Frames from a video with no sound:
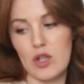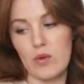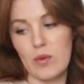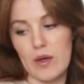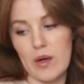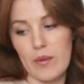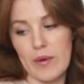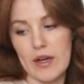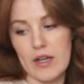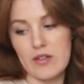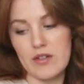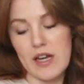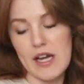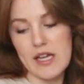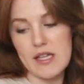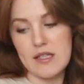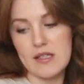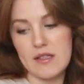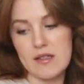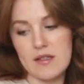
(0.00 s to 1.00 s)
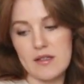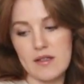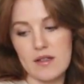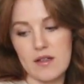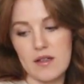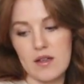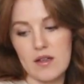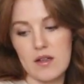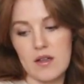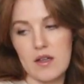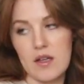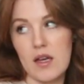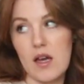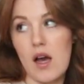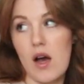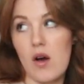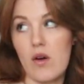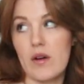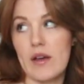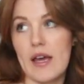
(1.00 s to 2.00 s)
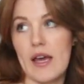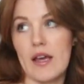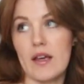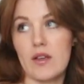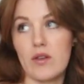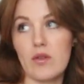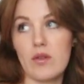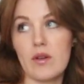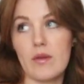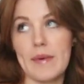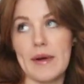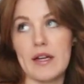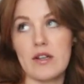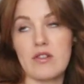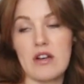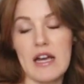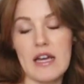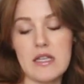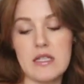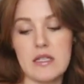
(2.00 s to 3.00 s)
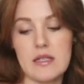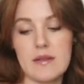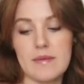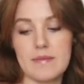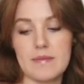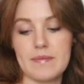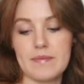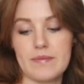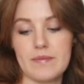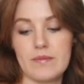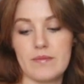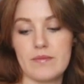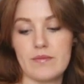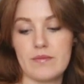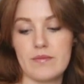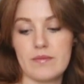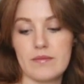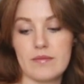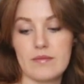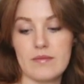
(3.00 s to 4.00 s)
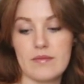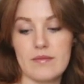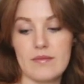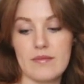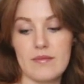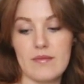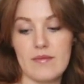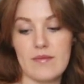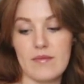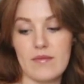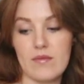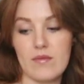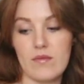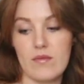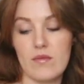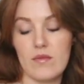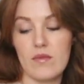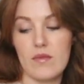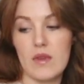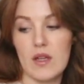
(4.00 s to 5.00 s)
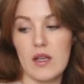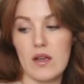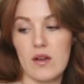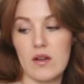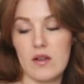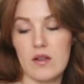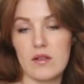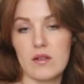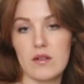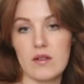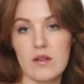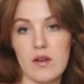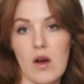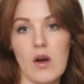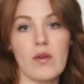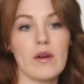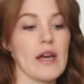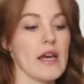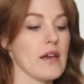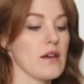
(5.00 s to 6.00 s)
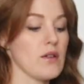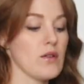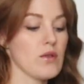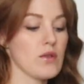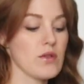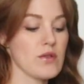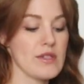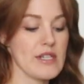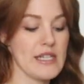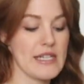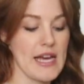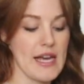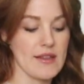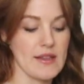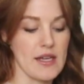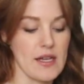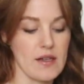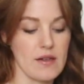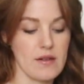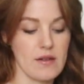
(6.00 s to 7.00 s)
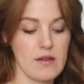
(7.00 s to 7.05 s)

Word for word: Do you want to wear a dress? Okay. Okay, you can wear a dress. That's um. Okay, you go see Dad then.